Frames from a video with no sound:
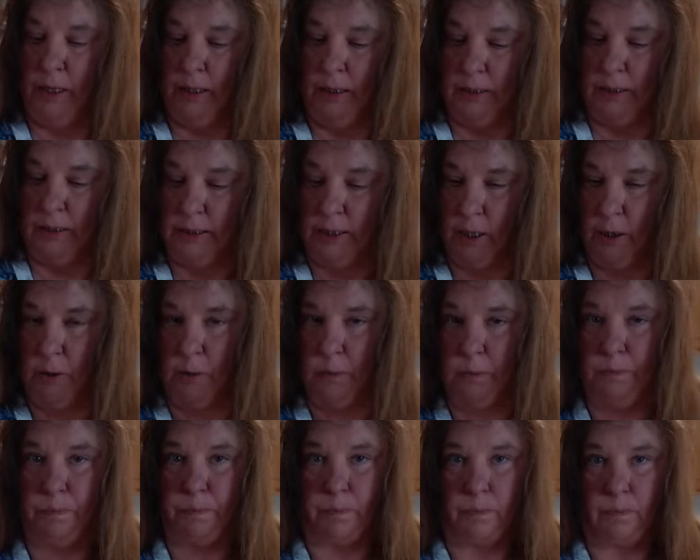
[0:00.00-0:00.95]
So
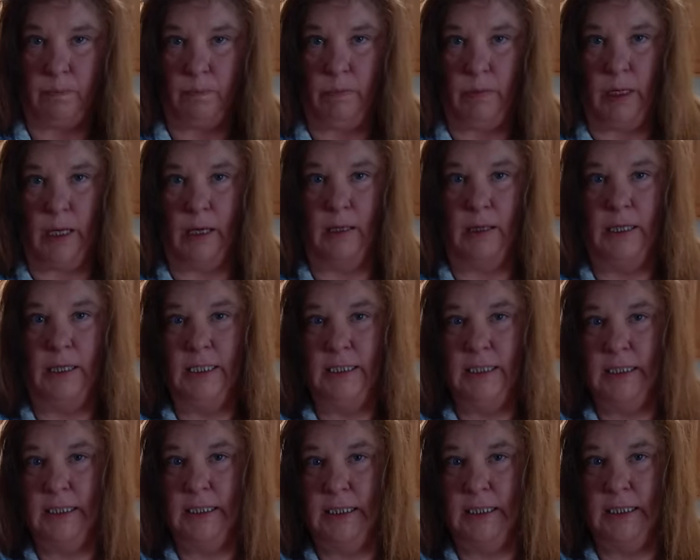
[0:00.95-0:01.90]
this
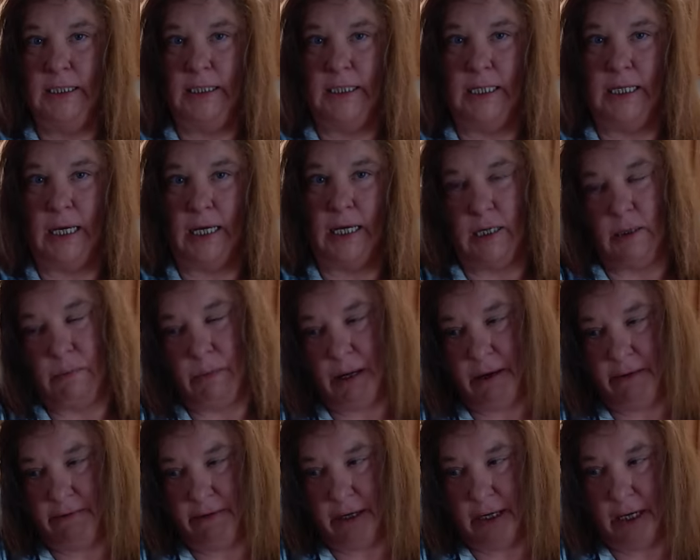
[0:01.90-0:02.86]
is the end of my
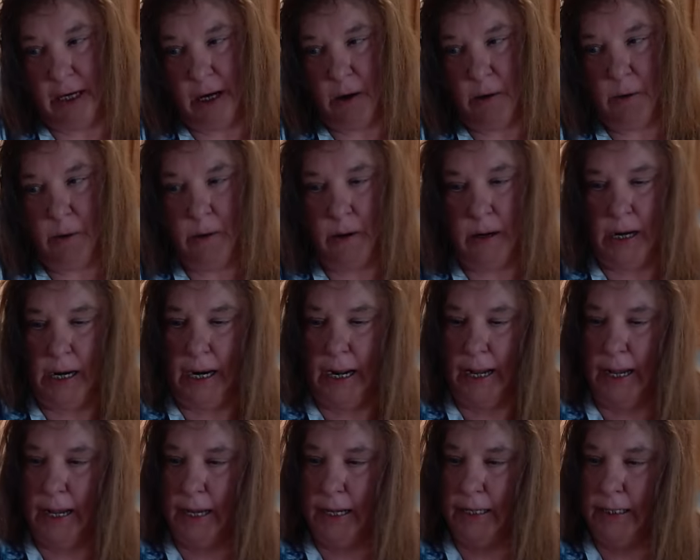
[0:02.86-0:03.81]
video,
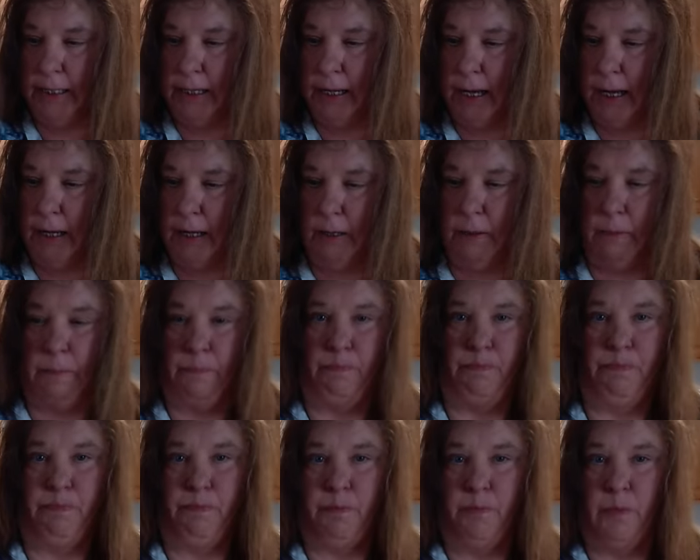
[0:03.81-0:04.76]
and
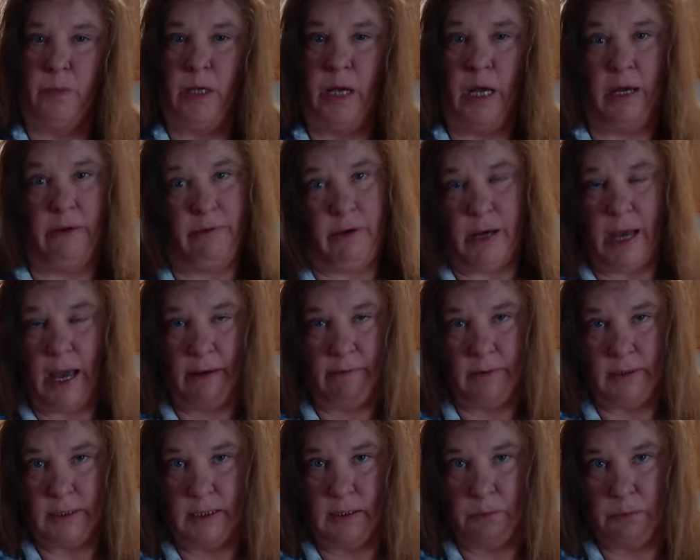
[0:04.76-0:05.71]
if you haven't
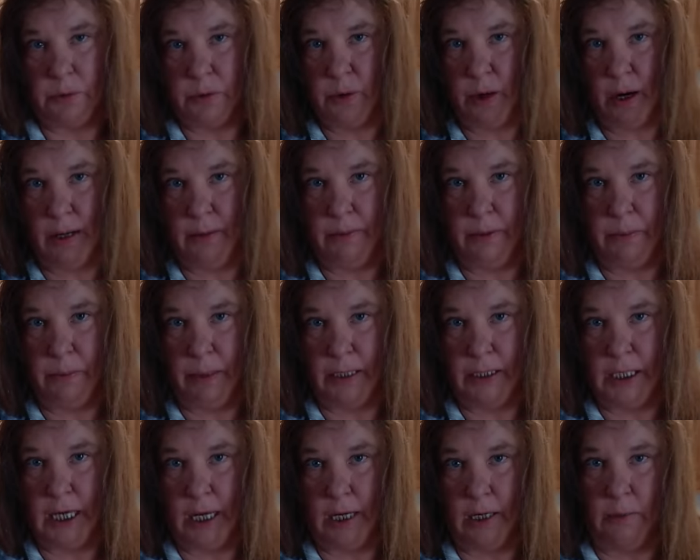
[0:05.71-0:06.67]
subscribed to my
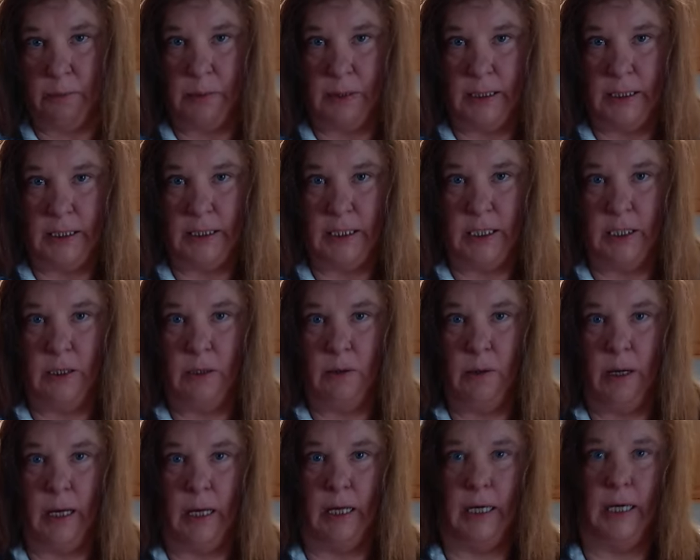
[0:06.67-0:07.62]
channel, please do,
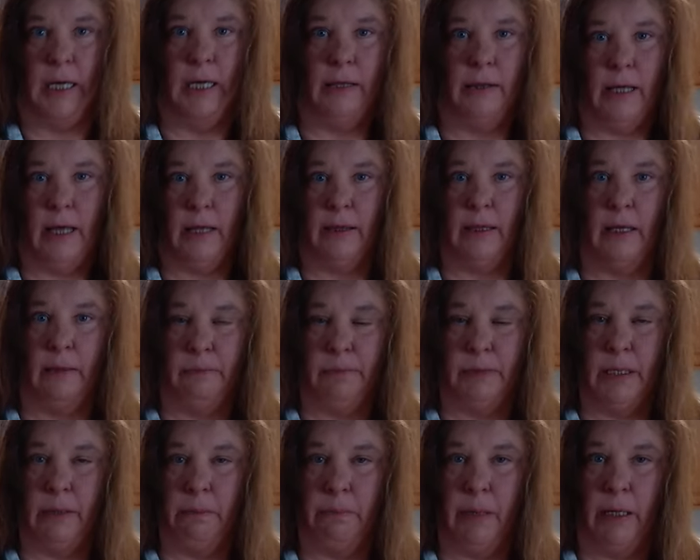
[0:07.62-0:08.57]
and hit that thumbs
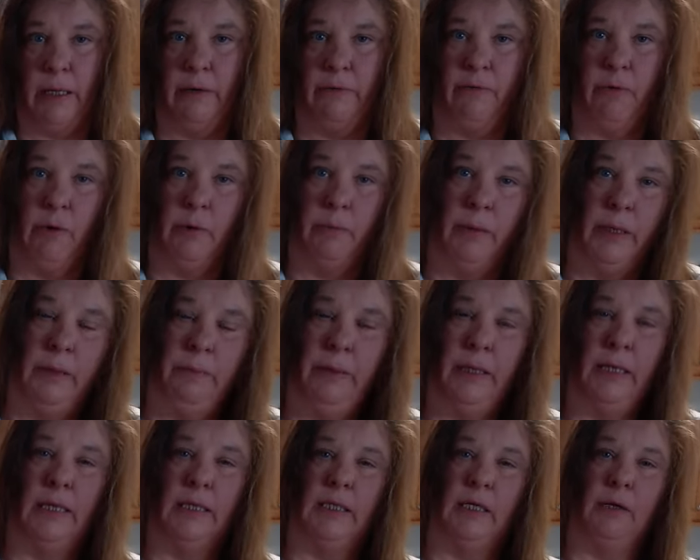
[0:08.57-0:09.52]
up button for me
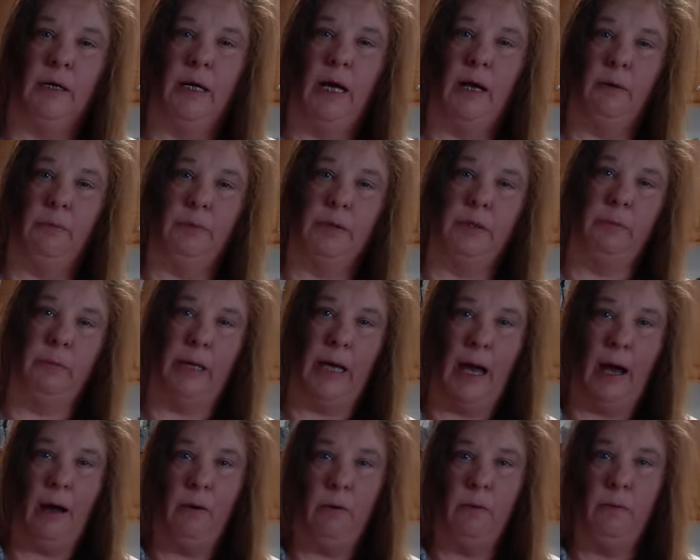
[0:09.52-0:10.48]
because it helps me
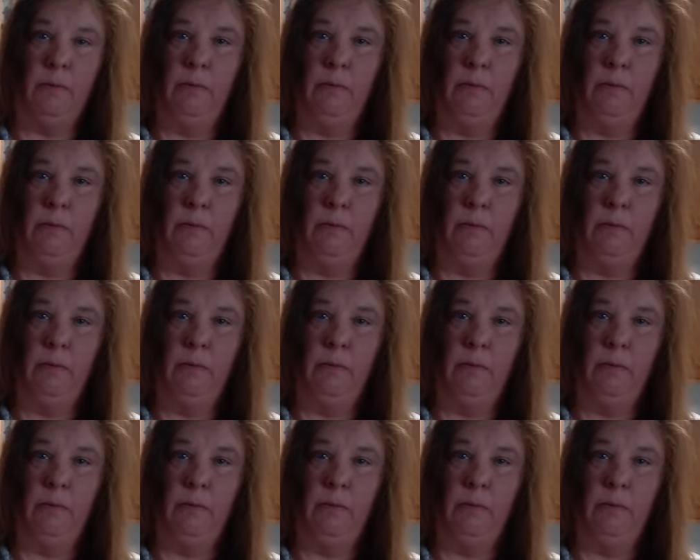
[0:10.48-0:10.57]
out,